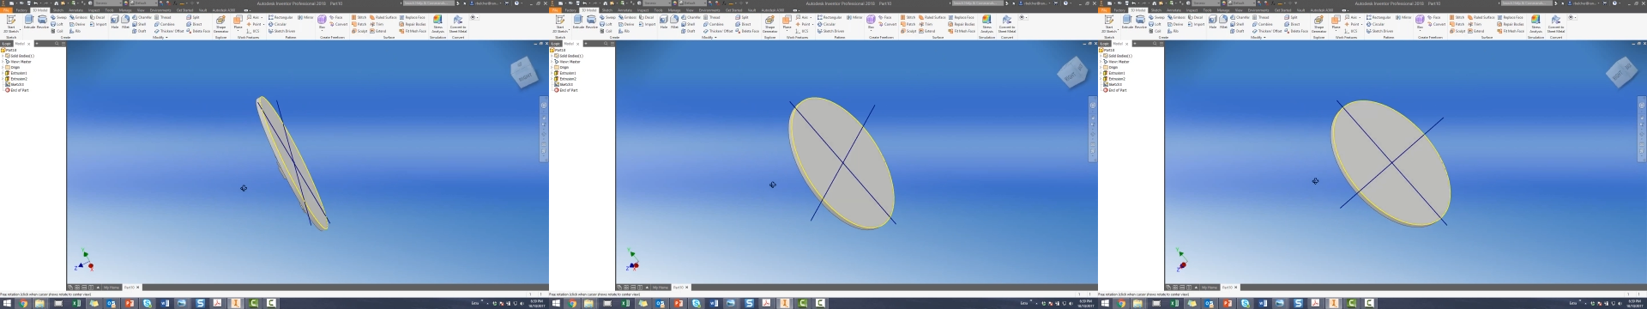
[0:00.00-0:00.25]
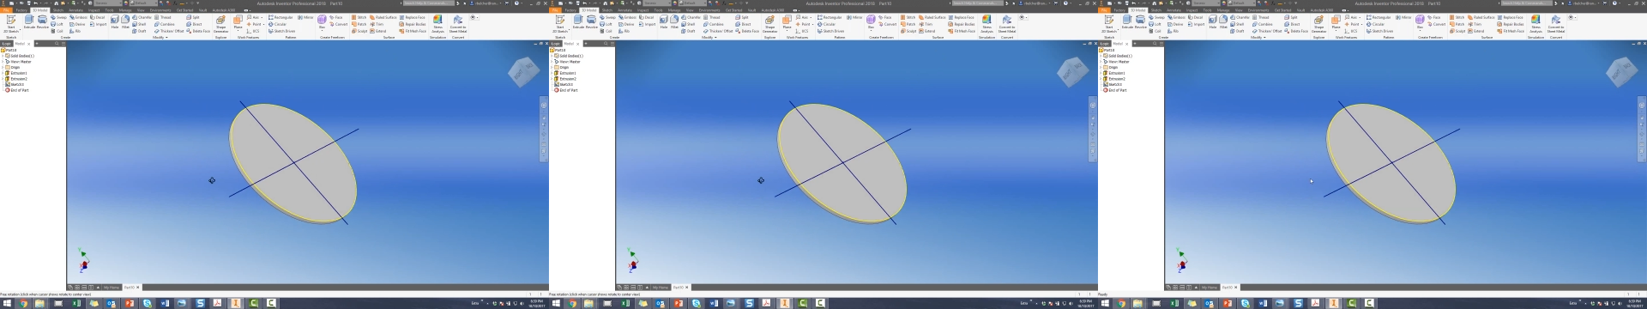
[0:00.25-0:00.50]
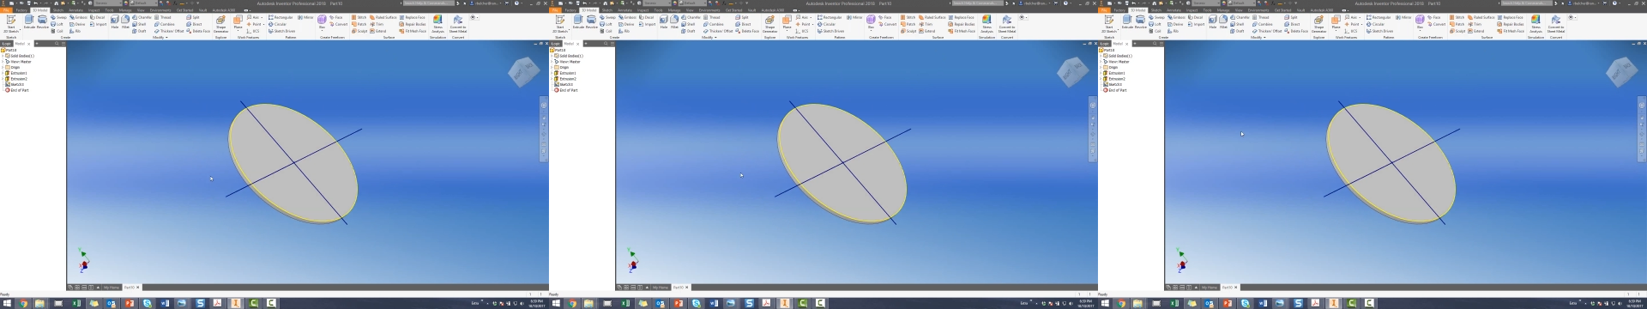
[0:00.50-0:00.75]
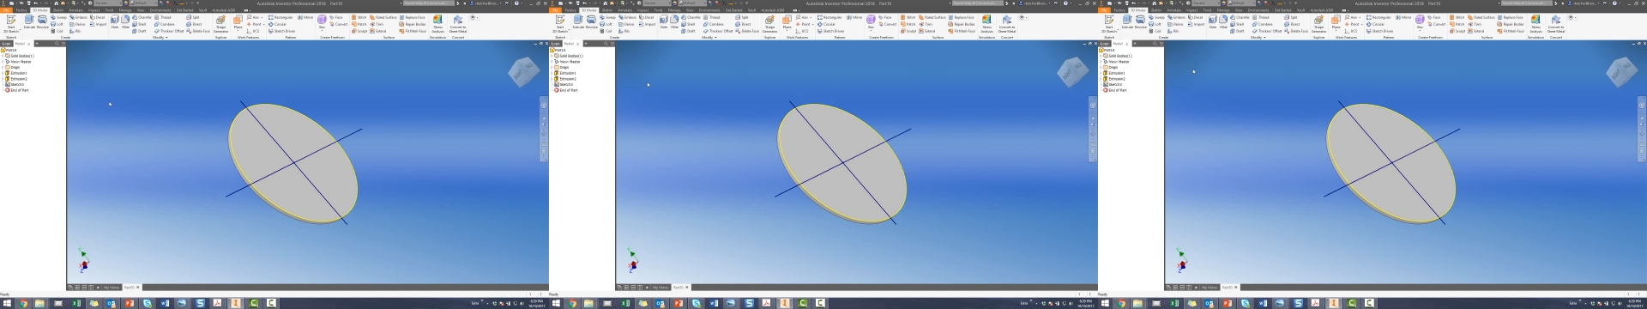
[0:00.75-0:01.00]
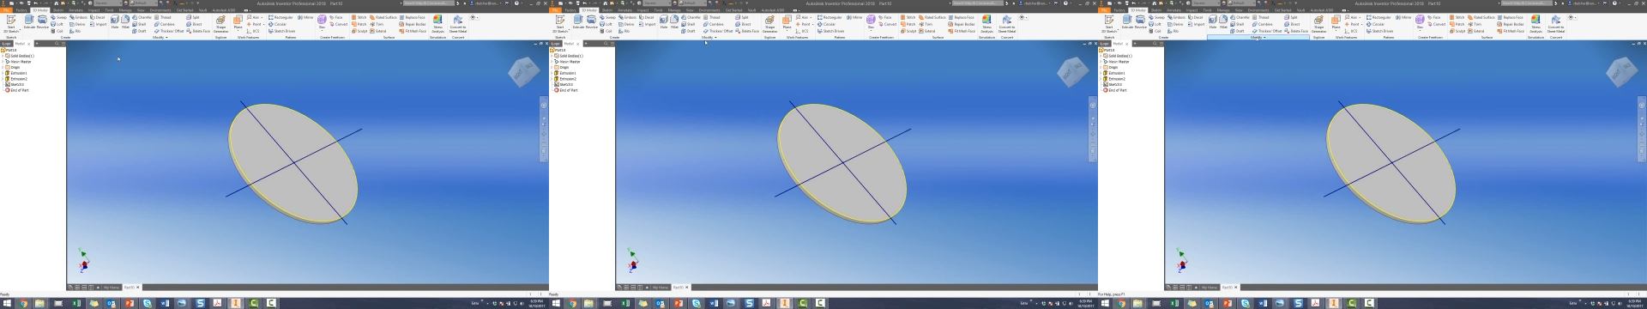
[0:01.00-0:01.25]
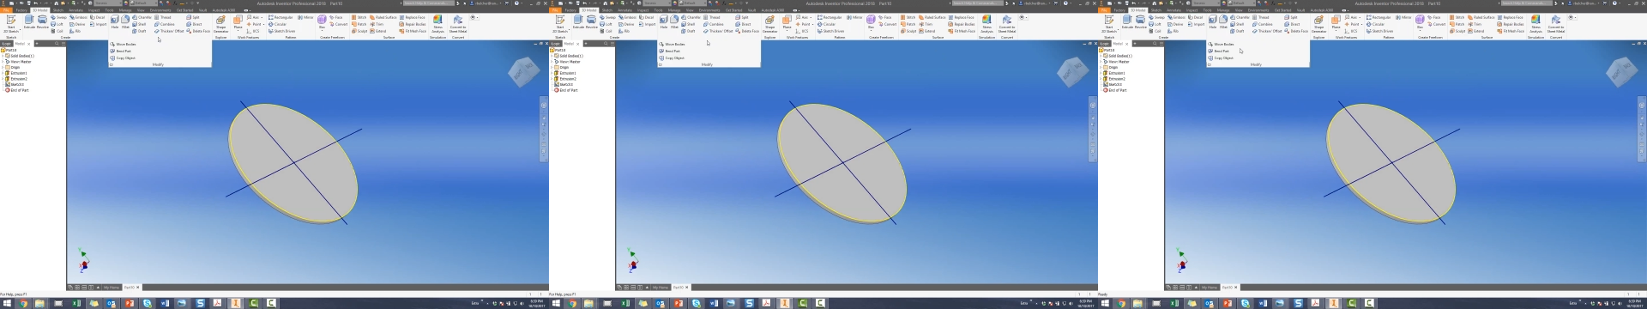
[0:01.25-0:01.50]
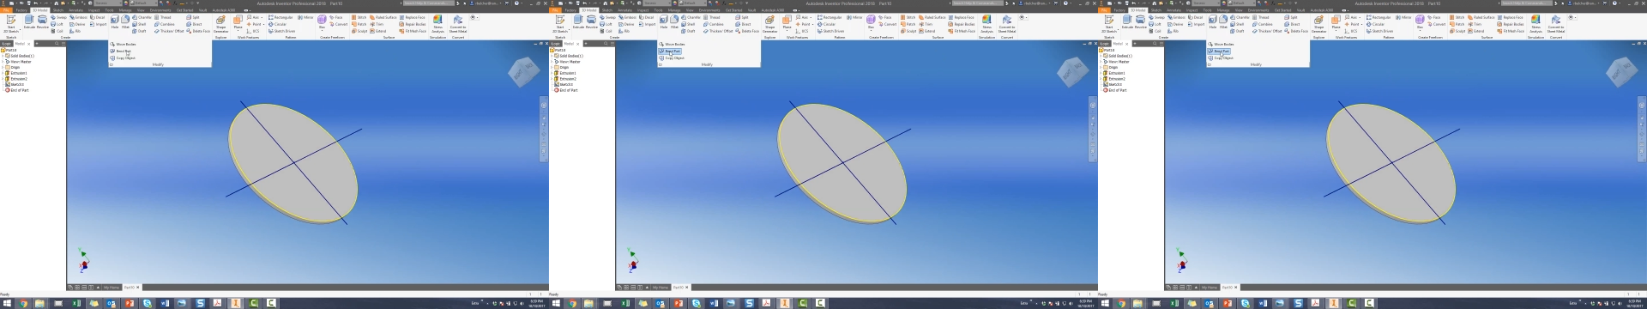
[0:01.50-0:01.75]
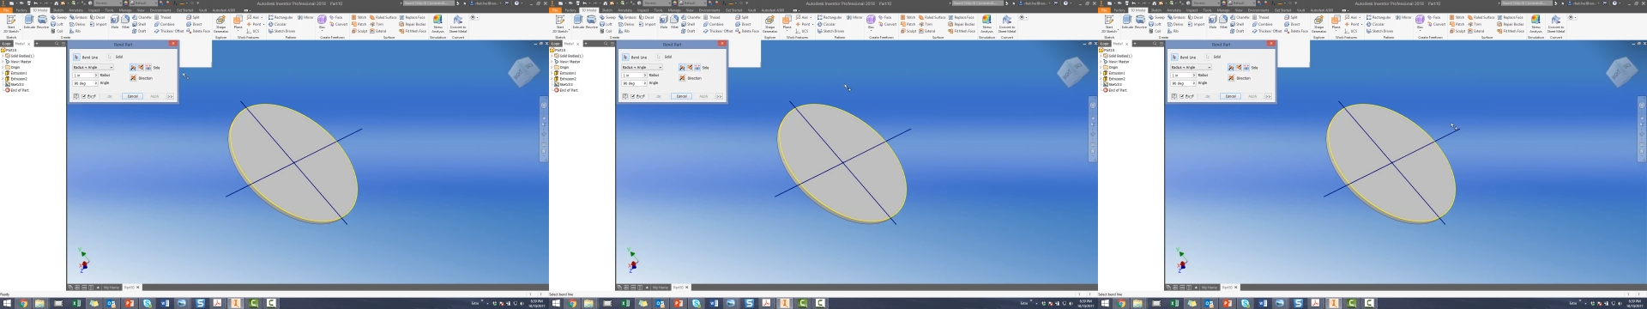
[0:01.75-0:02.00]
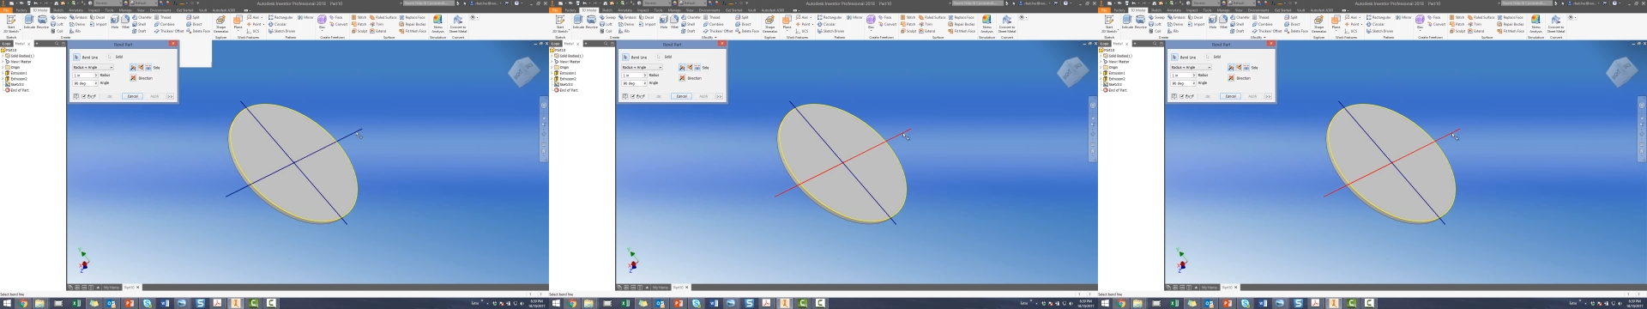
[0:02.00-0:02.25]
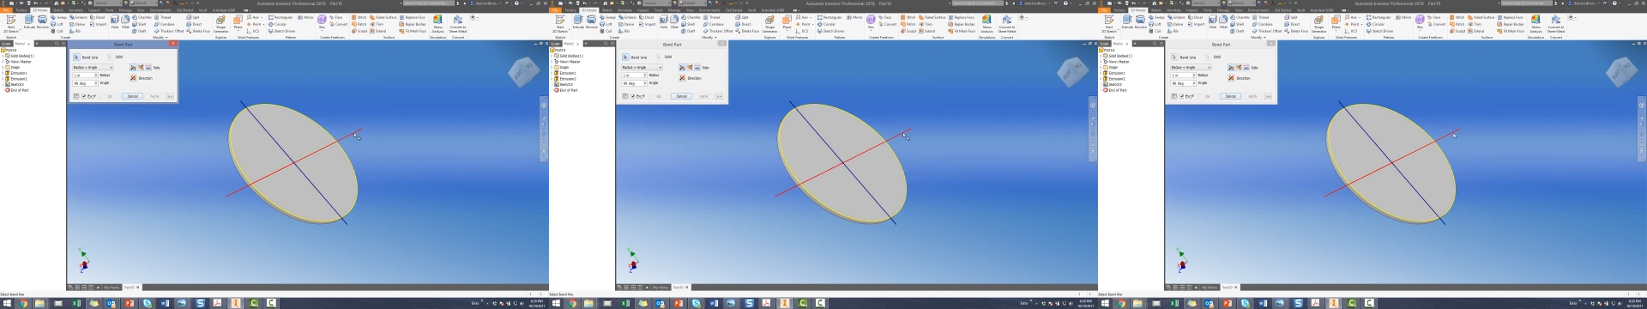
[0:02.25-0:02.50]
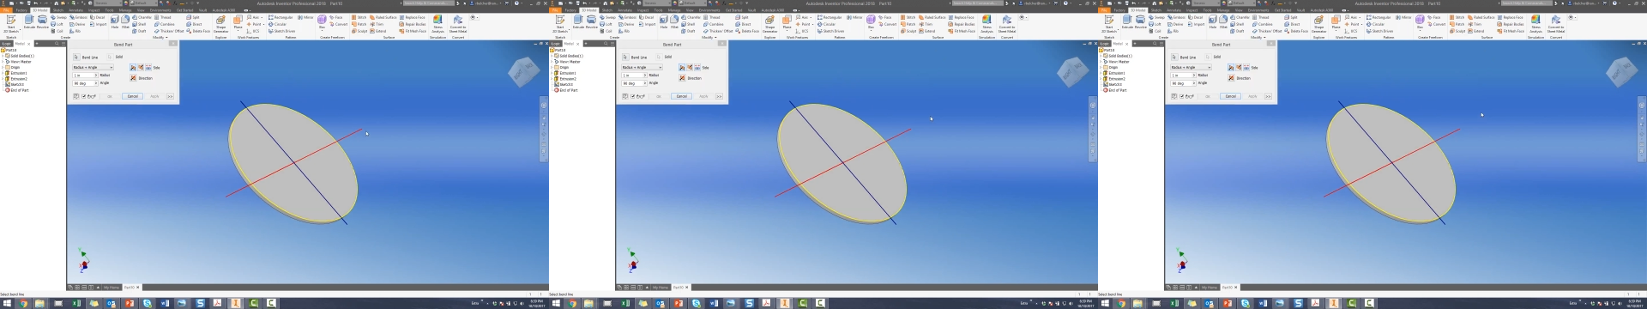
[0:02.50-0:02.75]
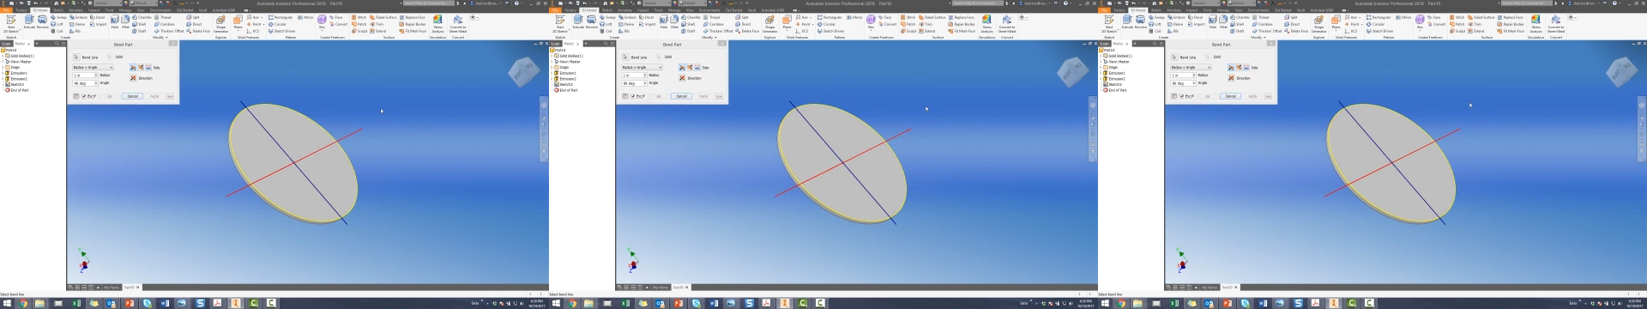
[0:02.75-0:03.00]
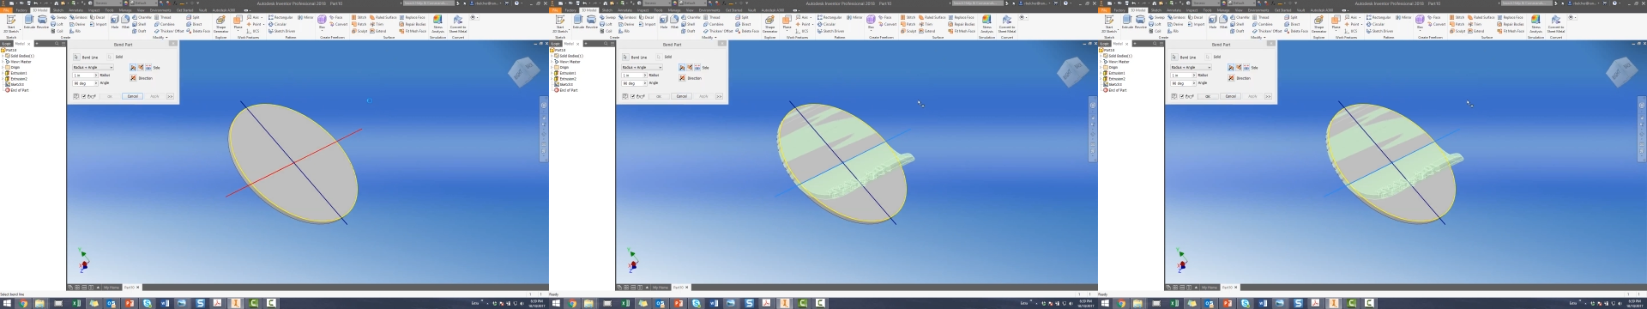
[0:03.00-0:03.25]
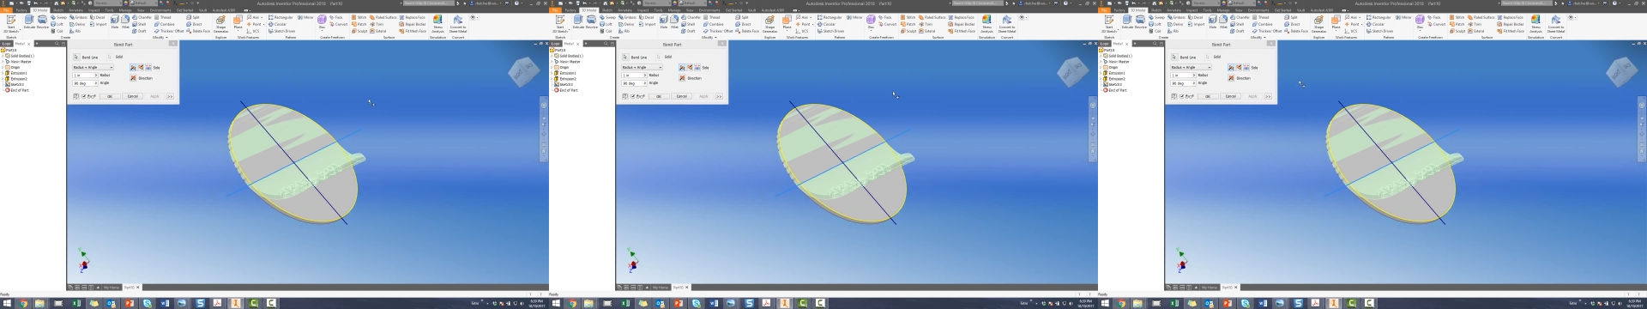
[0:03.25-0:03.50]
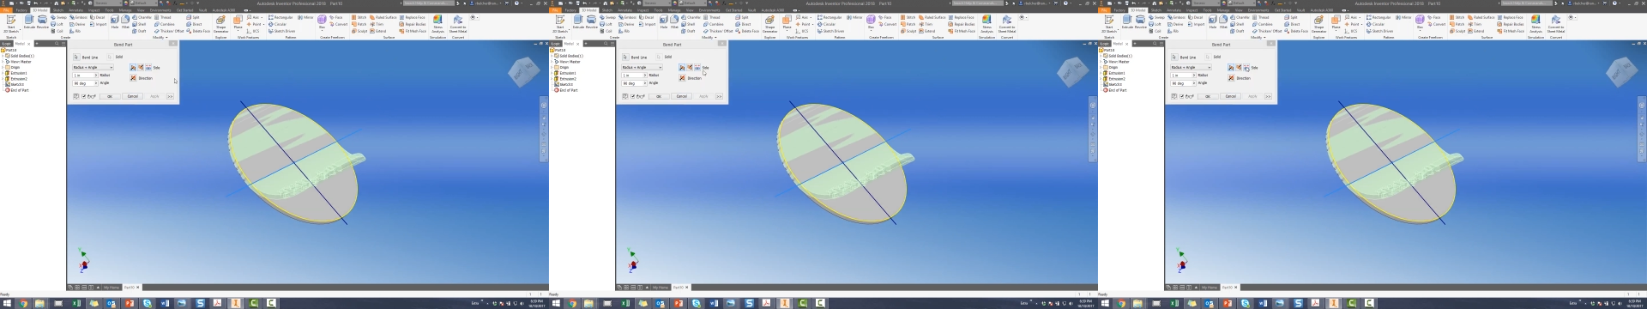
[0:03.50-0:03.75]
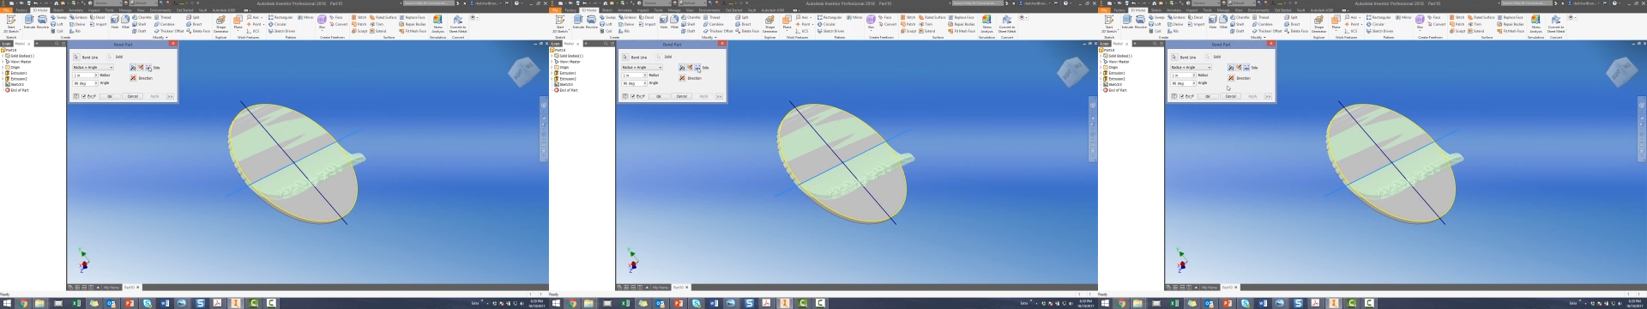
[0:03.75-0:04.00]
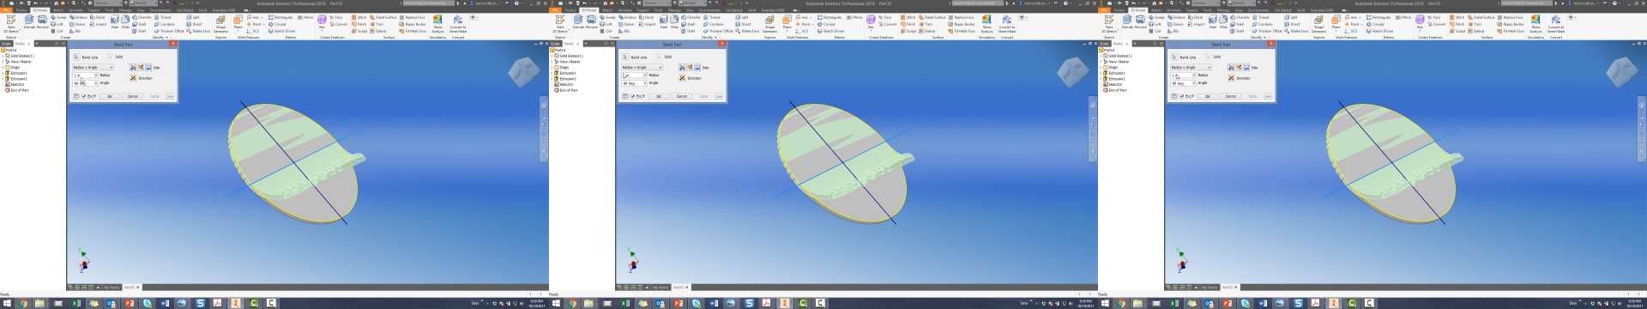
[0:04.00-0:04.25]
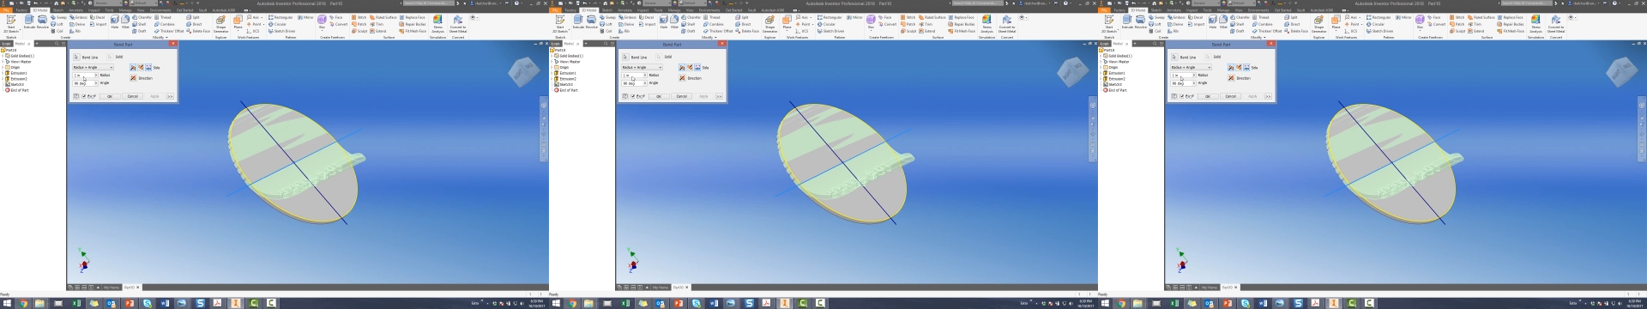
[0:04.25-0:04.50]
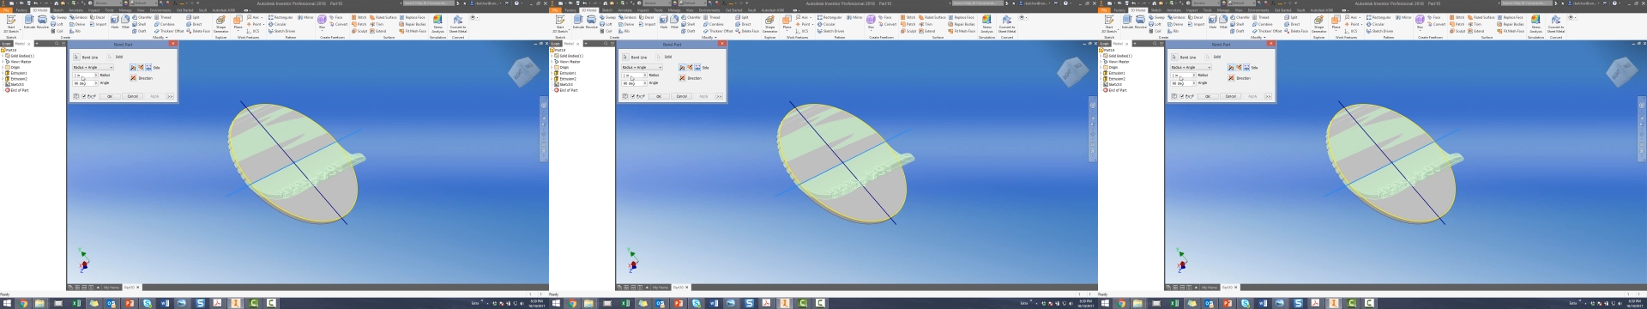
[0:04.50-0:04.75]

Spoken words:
[unreadable: no face in view]